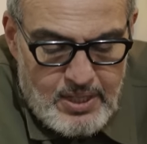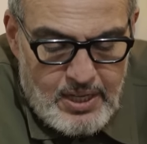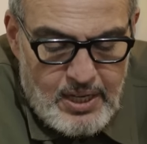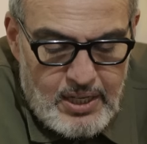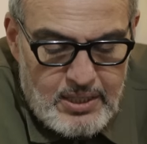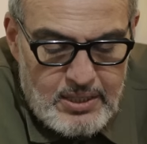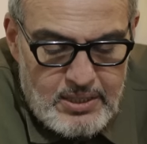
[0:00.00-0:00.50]

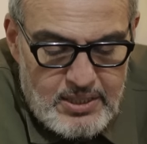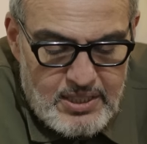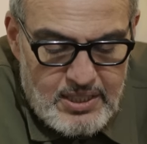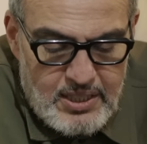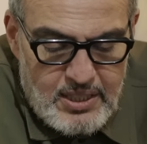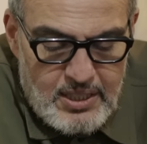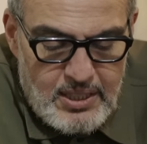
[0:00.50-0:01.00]
And
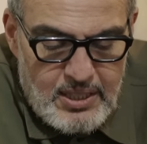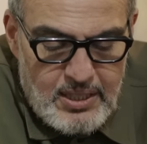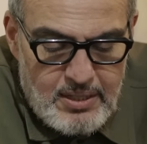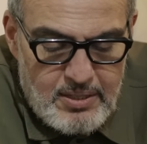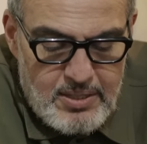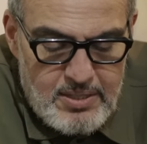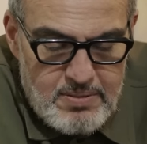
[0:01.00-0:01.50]

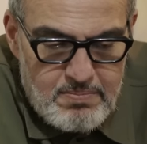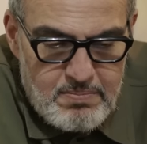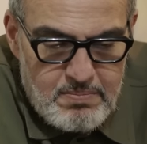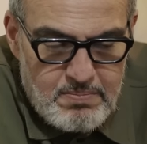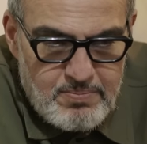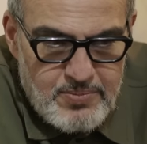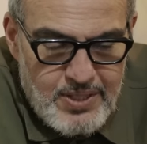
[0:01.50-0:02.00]

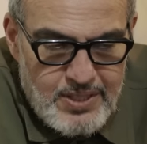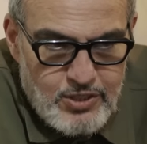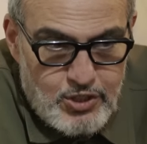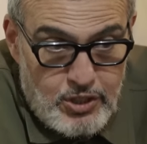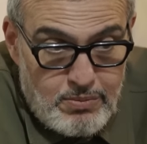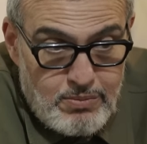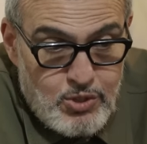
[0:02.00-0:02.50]
in
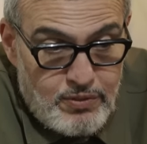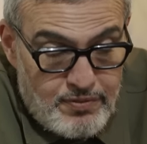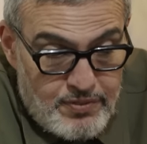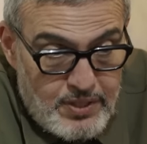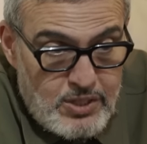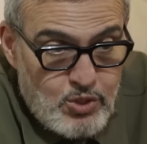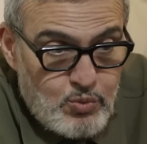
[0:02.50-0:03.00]
terms of
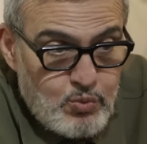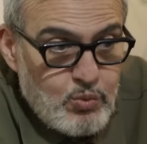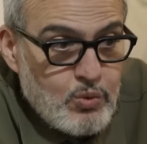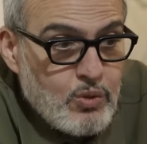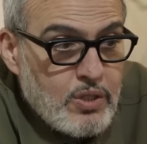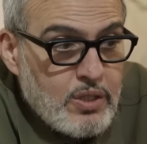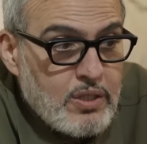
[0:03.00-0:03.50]
this
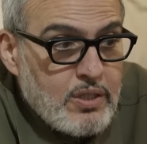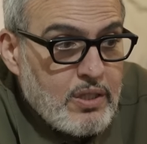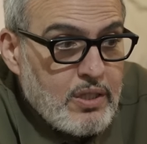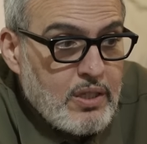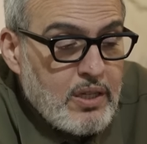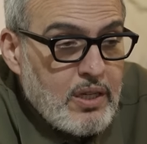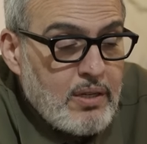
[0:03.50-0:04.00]
war,
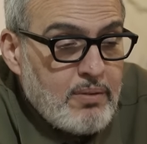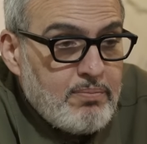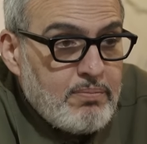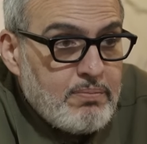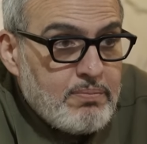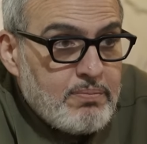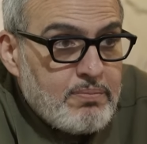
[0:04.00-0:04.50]

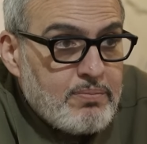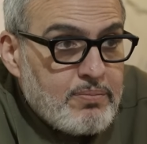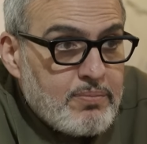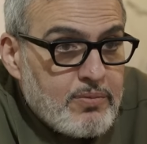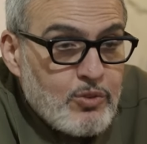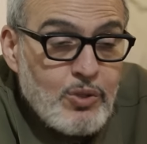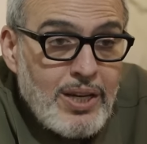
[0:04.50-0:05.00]

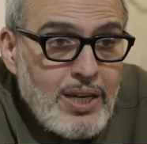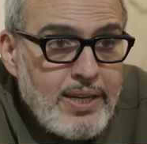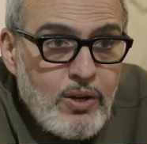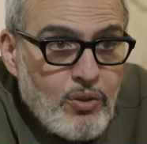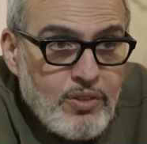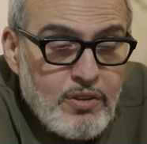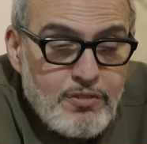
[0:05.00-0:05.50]
really
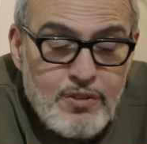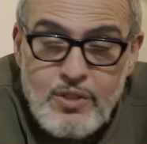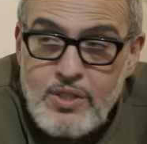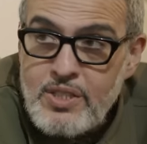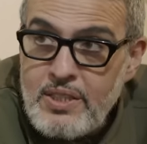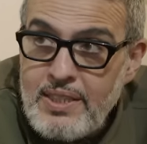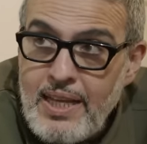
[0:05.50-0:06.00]
on the
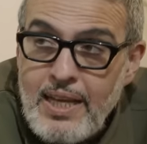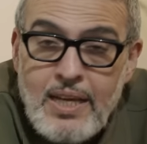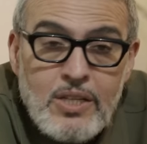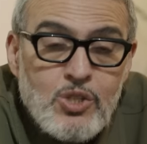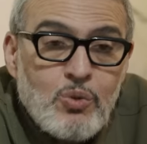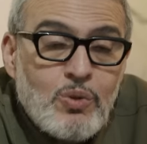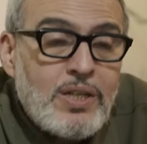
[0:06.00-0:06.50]
first day.
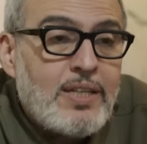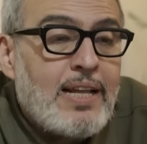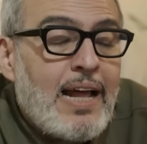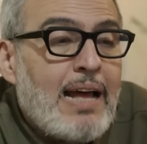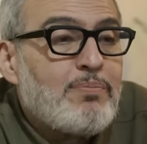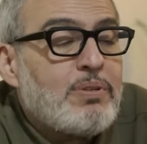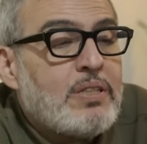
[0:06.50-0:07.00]
So what had
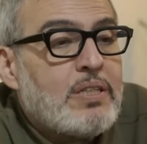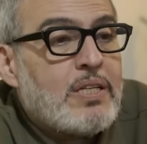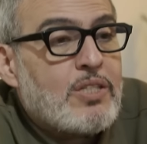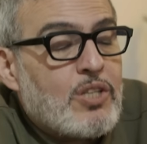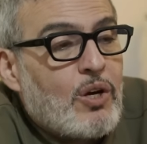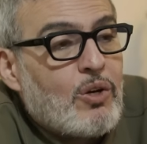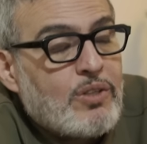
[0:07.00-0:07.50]
happened
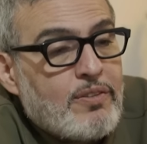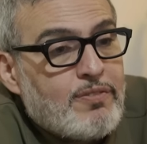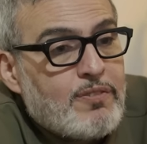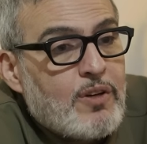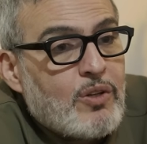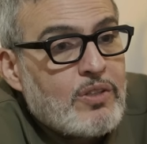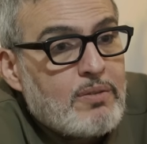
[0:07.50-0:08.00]
is
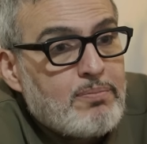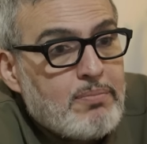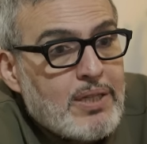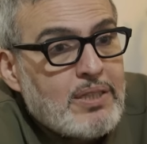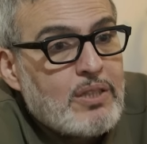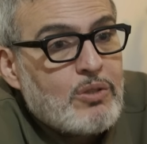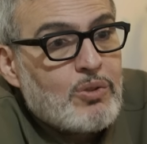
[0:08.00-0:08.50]
on the
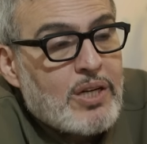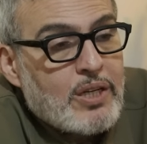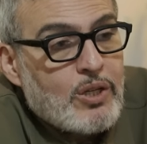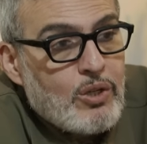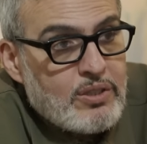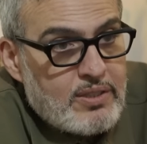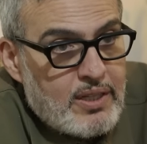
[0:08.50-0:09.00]
Monday when I
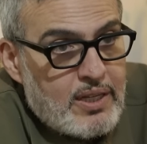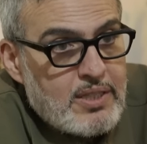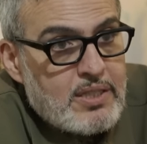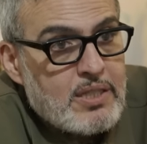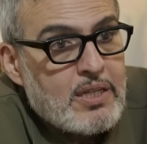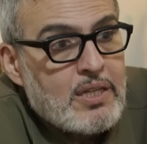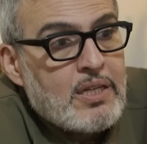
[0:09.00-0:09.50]
got to
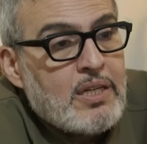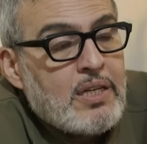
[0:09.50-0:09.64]
Gaza,